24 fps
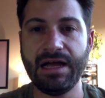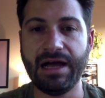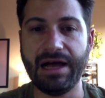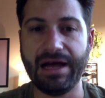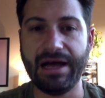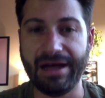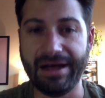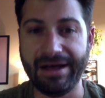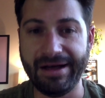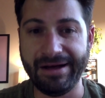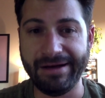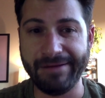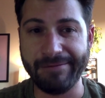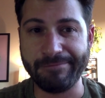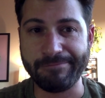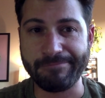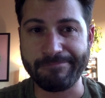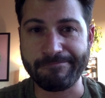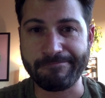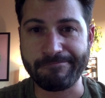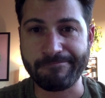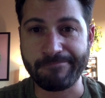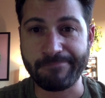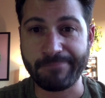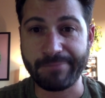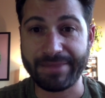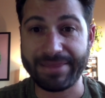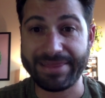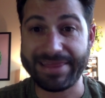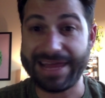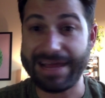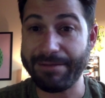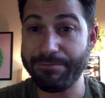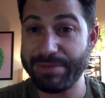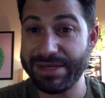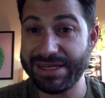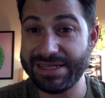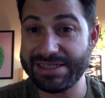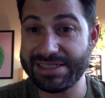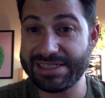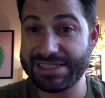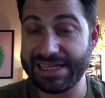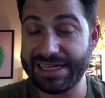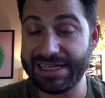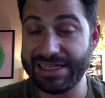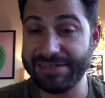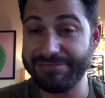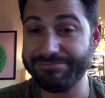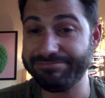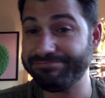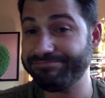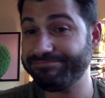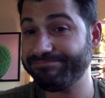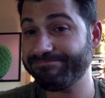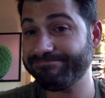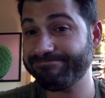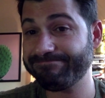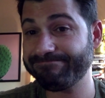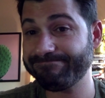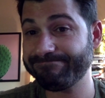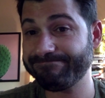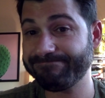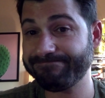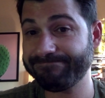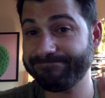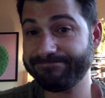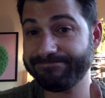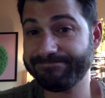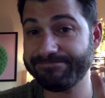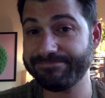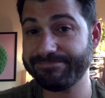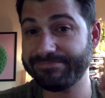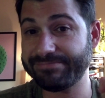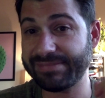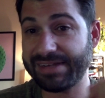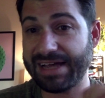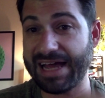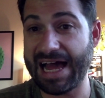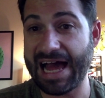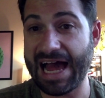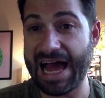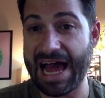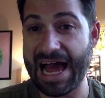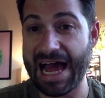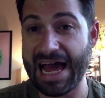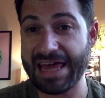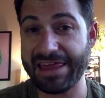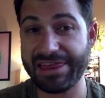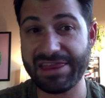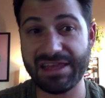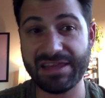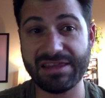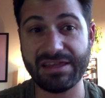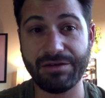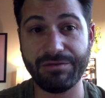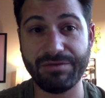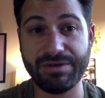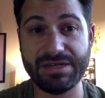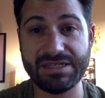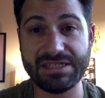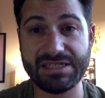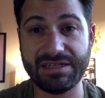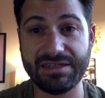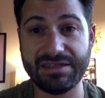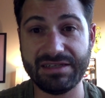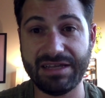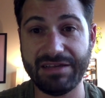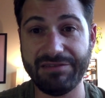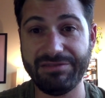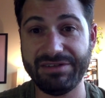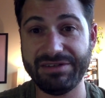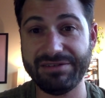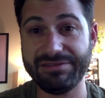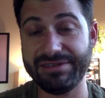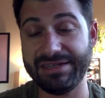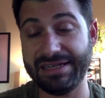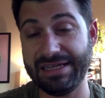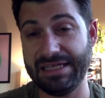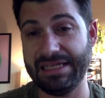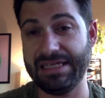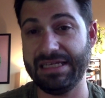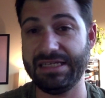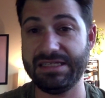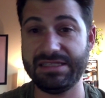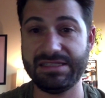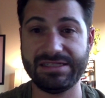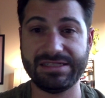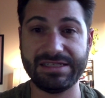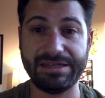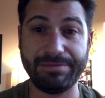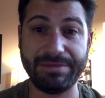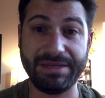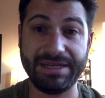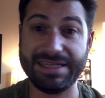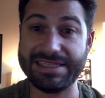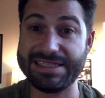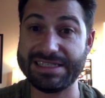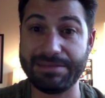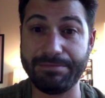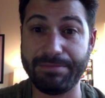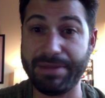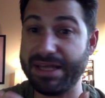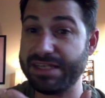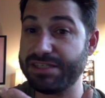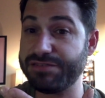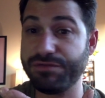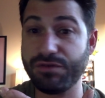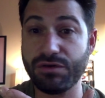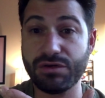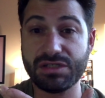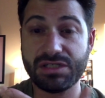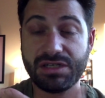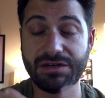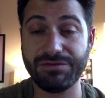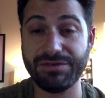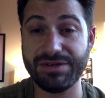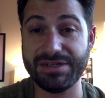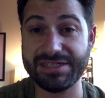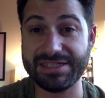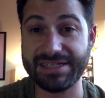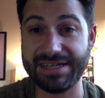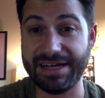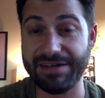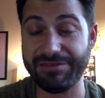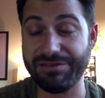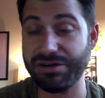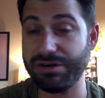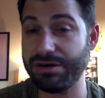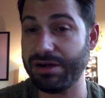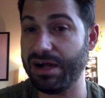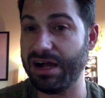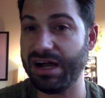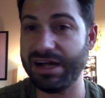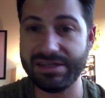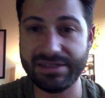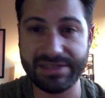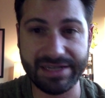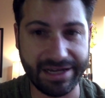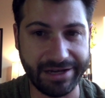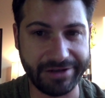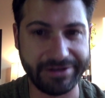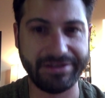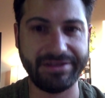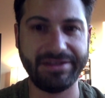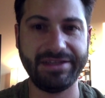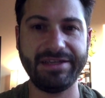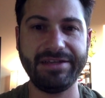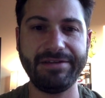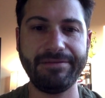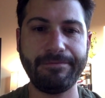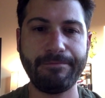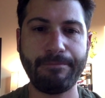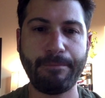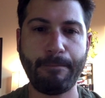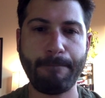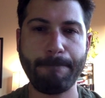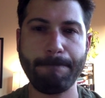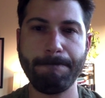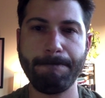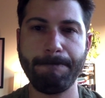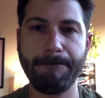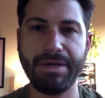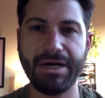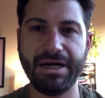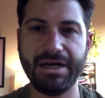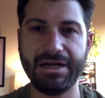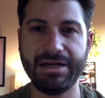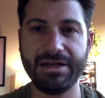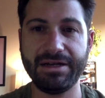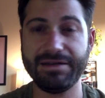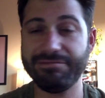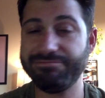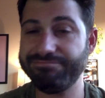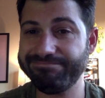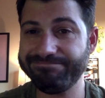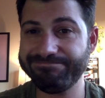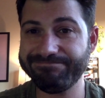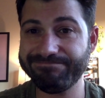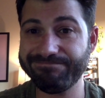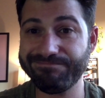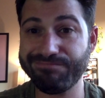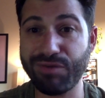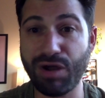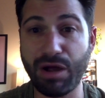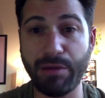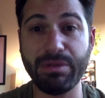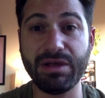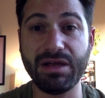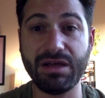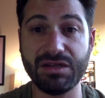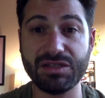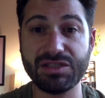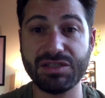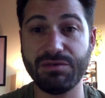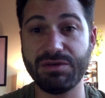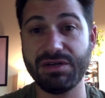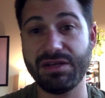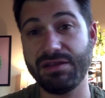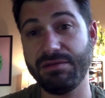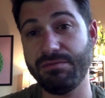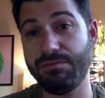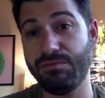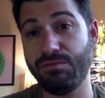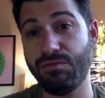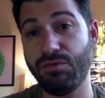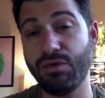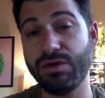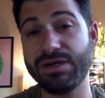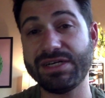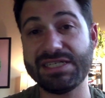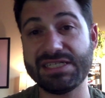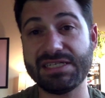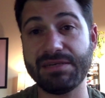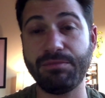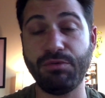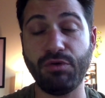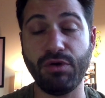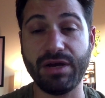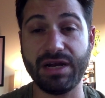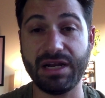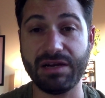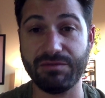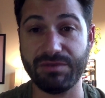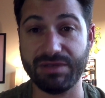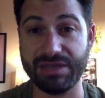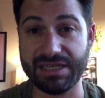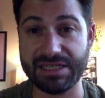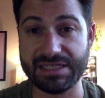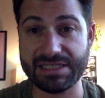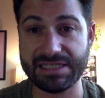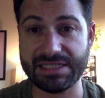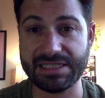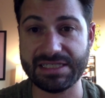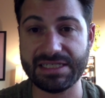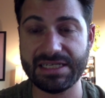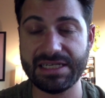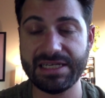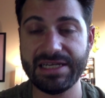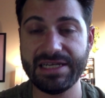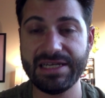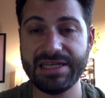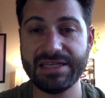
That being said, I think that Reason 11 is, it's the best version of Reason ever, undoubtedly, but probably also one of the more disappointing releases.